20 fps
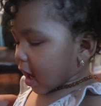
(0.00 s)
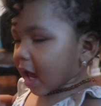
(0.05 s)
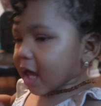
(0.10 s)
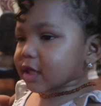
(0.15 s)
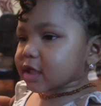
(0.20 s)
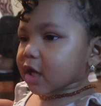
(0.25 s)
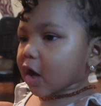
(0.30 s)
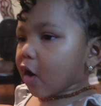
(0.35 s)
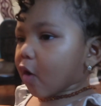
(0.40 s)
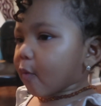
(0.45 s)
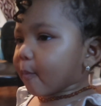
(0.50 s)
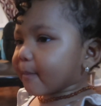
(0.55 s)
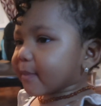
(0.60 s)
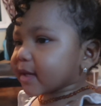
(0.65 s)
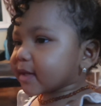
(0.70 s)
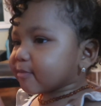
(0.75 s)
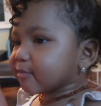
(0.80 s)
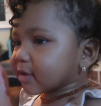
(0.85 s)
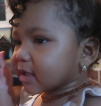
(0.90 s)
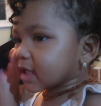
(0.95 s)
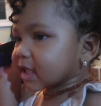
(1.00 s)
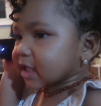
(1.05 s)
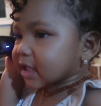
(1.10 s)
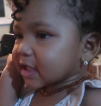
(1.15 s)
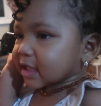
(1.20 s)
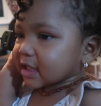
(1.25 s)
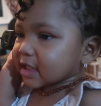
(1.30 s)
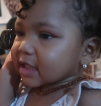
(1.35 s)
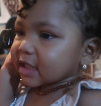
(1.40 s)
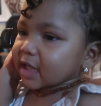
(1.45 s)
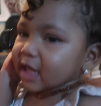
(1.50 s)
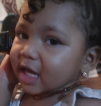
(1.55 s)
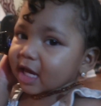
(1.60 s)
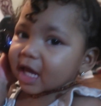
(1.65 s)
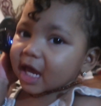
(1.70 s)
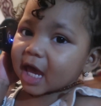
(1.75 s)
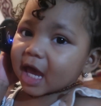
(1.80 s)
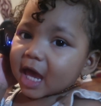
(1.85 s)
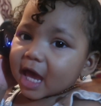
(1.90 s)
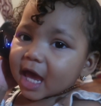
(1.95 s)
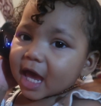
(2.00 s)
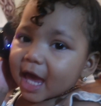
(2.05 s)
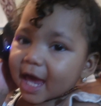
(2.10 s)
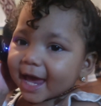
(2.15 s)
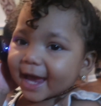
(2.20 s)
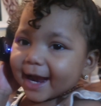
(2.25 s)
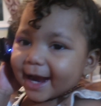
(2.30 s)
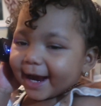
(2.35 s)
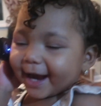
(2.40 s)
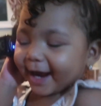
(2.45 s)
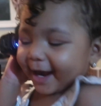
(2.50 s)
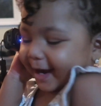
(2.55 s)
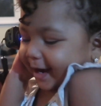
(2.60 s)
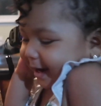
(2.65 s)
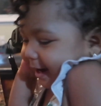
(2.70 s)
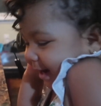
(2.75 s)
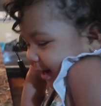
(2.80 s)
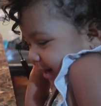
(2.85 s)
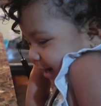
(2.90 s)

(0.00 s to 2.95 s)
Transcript: Hello, baby. Hello,